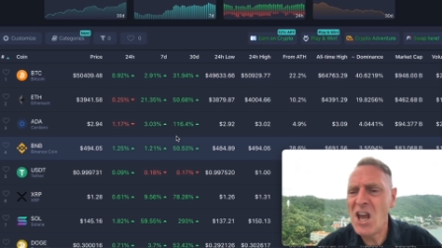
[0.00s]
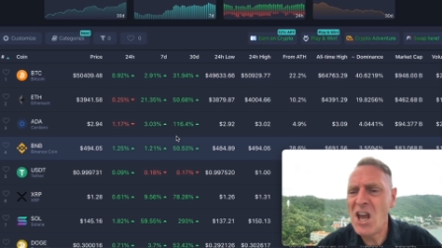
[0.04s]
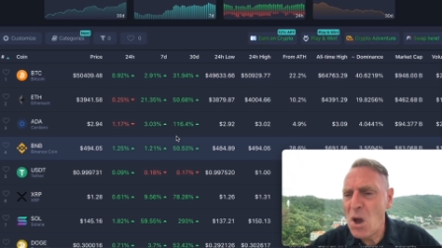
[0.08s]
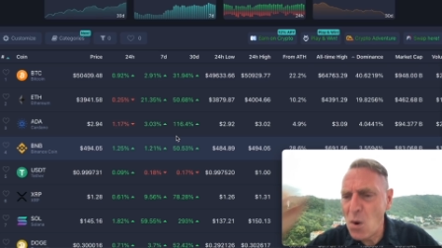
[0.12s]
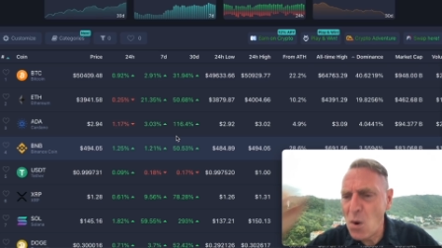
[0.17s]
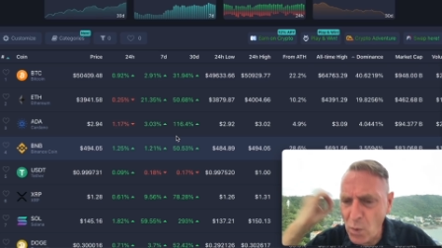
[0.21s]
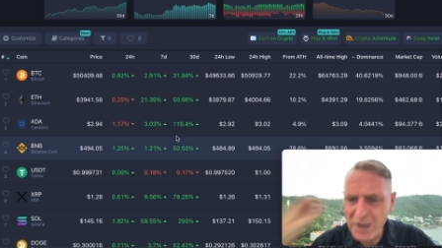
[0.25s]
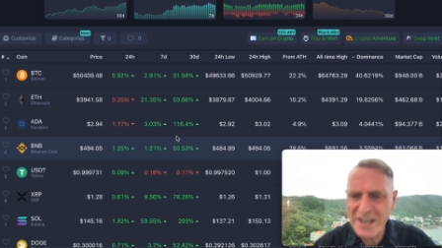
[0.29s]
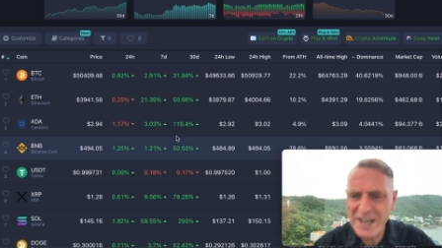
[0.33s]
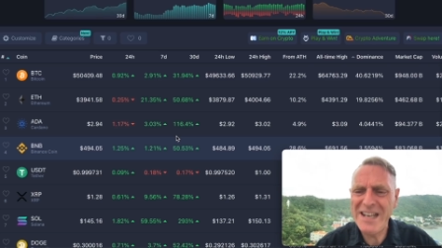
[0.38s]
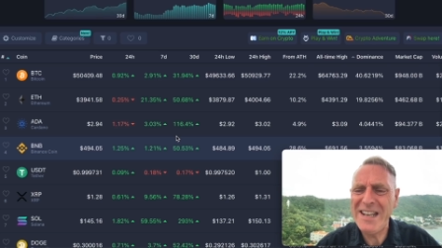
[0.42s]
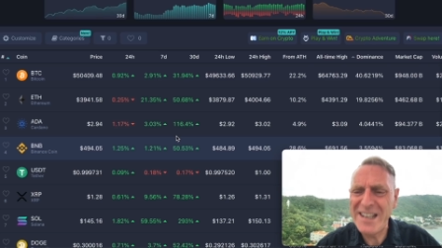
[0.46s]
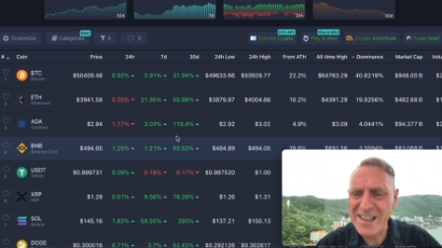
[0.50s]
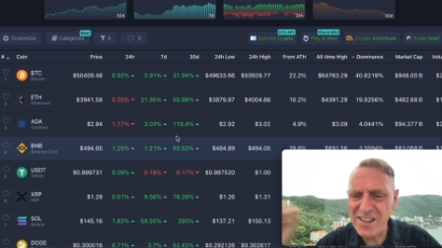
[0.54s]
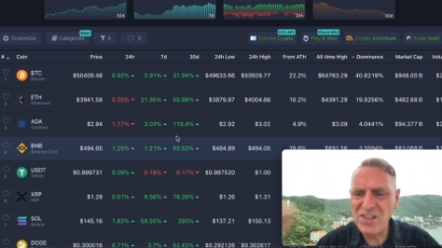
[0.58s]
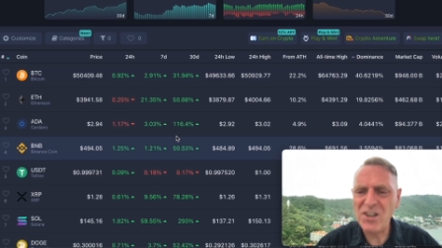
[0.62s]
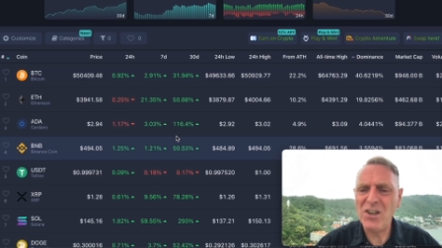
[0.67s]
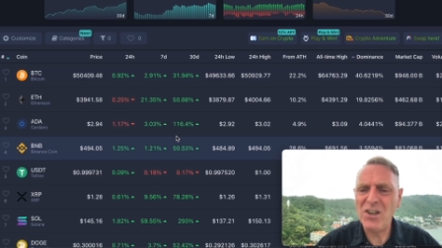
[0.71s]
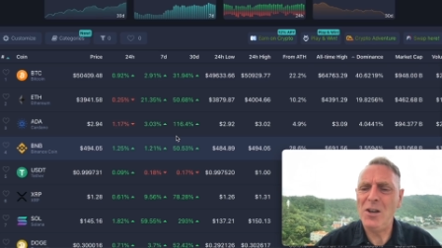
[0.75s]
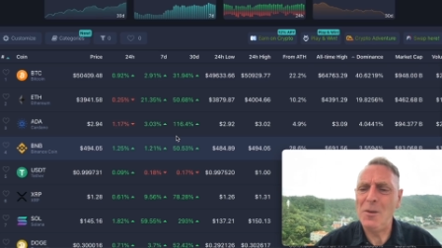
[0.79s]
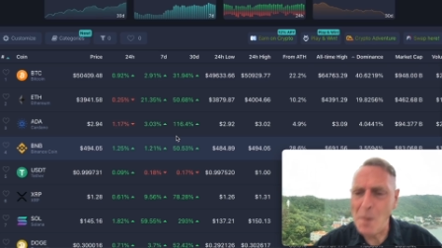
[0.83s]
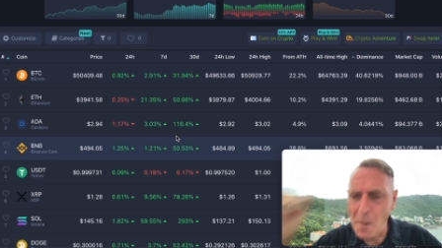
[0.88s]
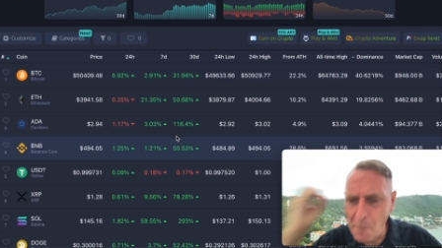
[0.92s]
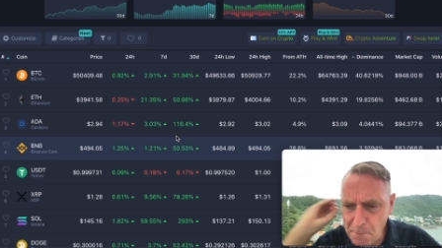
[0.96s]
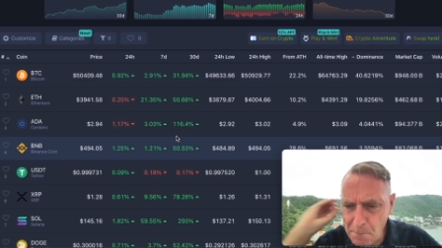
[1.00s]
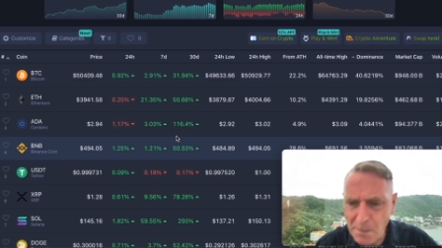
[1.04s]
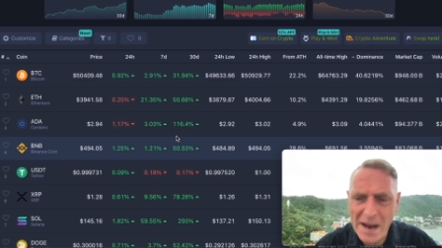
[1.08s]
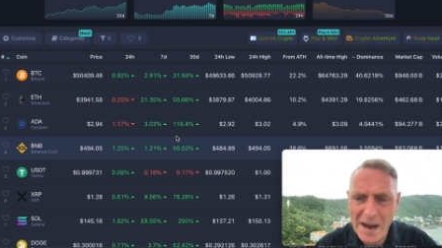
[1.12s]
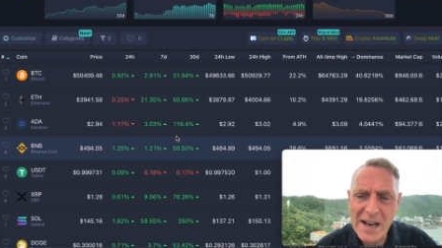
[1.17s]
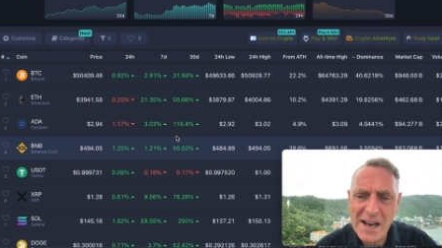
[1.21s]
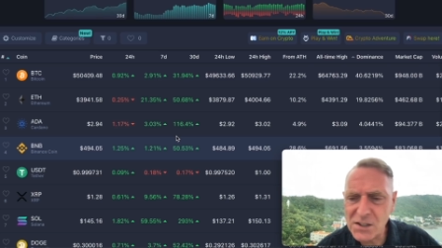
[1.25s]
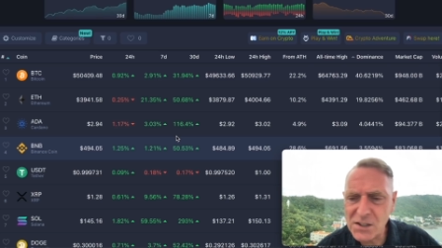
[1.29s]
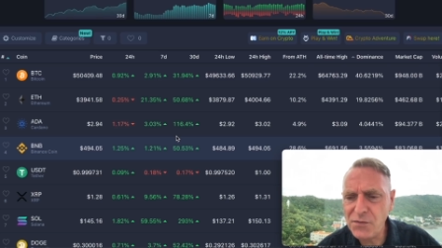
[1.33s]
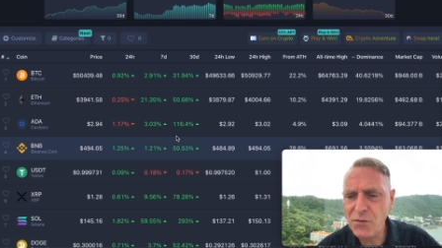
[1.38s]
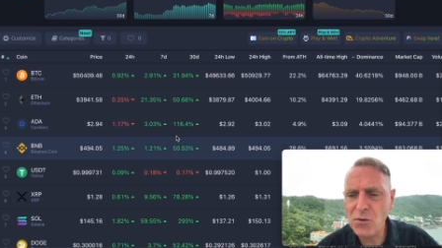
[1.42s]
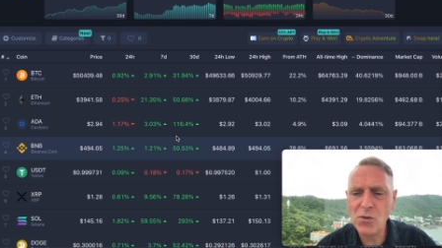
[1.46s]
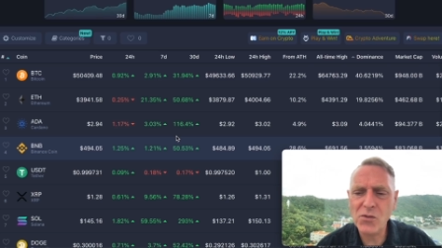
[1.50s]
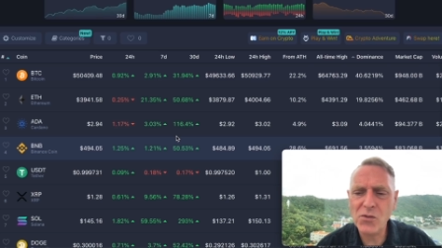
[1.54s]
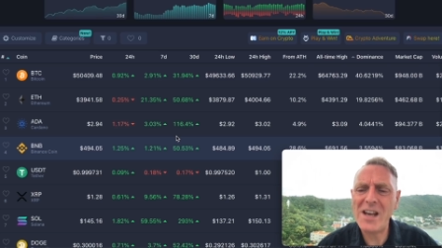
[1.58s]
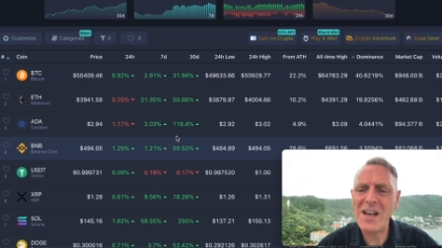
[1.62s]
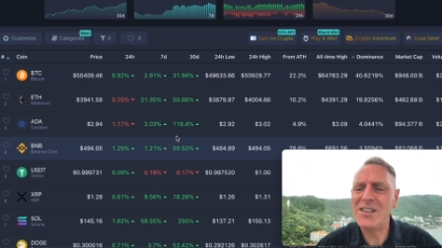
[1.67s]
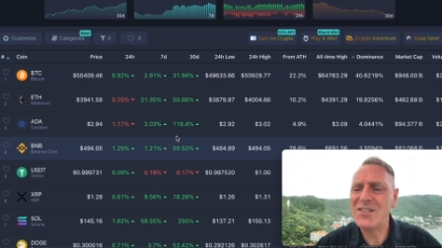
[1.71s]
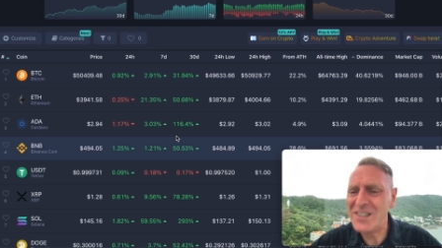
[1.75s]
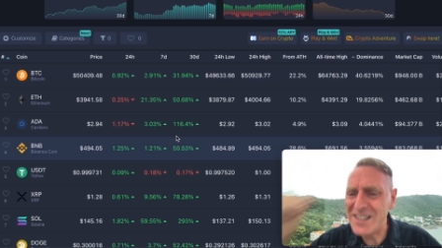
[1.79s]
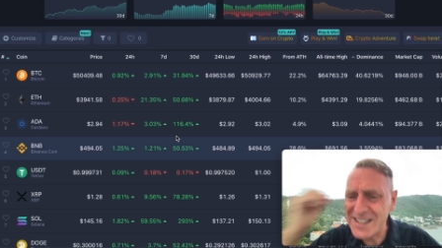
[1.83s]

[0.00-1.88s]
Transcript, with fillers: We need Ethereum past 4,000.